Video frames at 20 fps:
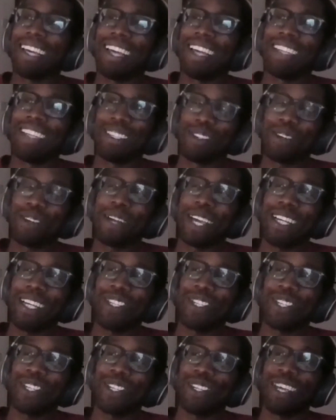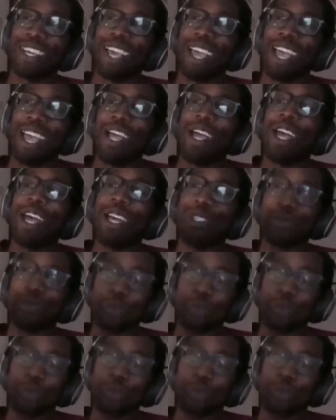and discrimination, as